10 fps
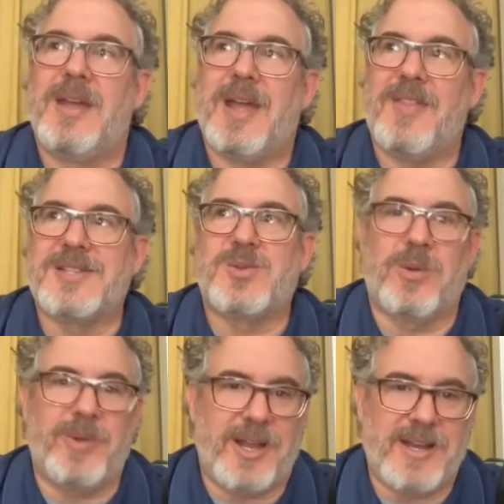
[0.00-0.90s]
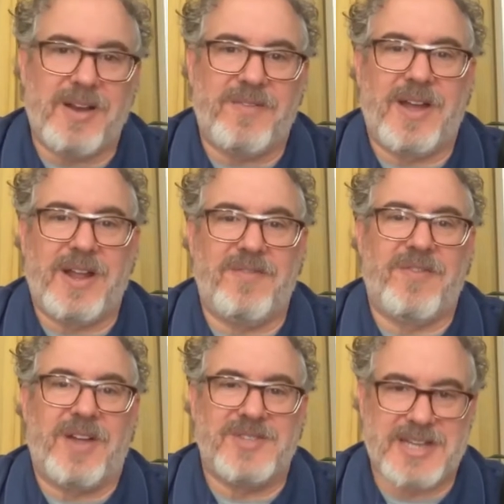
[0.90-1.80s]
And that's where we identified the
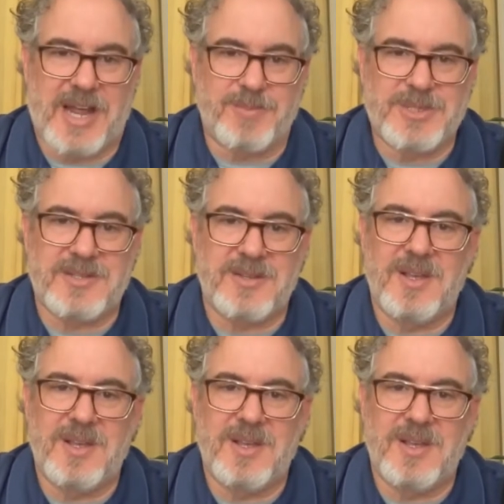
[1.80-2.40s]
5 steps,